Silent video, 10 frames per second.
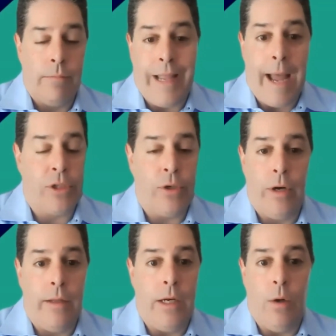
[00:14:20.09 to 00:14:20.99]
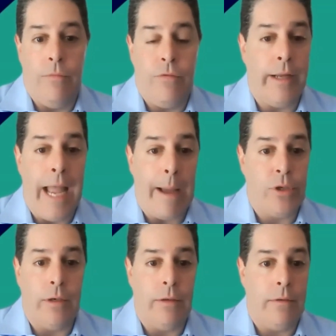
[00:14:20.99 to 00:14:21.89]
capture it, if you can
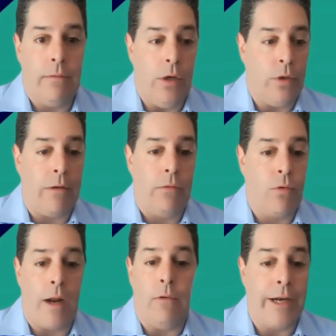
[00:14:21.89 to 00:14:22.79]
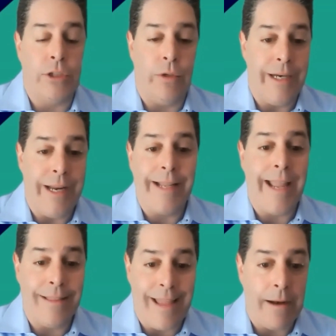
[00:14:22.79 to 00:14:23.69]
capture it, chronologically and
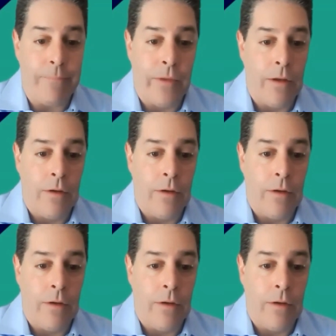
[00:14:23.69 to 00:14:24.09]
indicate that.